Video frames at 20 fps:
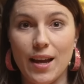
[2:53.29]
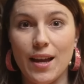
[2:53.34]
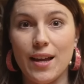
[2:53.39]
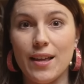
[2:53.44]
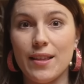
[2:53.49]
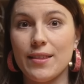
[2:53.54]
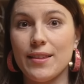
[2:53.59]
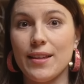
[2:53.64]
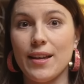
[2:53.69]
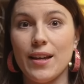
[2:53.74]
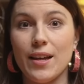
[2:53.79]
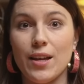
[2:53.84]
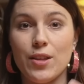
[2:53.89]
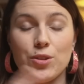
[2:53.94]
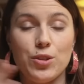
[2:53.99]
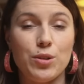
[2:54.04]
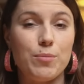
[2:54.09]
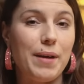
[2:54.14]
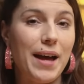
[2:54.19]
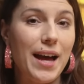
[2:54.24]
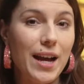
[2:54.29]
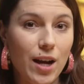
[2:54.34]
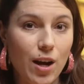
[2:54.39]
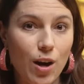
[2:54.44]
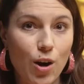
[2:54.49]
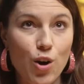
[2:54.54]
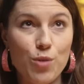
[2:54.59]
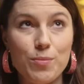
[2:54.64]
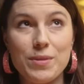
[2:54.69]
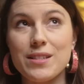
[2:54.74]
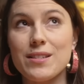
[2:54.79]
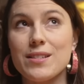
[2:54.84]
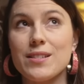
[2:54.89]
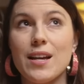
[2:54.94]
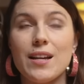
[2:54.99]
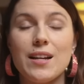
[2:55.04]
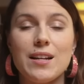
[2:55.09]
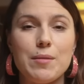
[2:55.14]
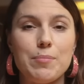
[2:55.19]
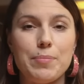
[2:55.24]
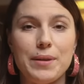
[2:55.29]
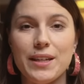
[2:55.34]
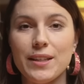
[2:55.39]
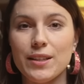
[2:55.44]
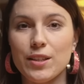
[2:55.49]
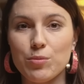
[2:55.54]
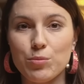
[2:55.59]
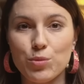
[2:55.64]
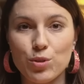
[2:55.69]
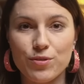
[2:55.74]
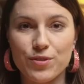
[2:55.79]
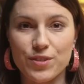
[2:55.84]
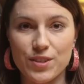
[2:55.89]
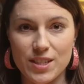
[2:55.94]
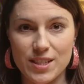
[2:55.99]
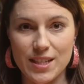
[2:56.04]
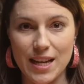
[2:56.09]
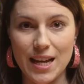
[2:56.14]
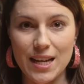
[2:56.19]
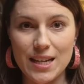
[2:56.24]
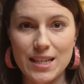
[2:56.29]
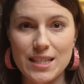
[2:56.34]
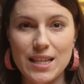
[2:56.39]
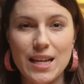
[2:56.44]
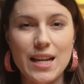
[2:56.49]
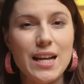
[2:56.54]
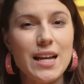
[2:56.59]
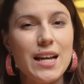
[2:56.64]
and then you're back home and suddenly be in the mood for sex,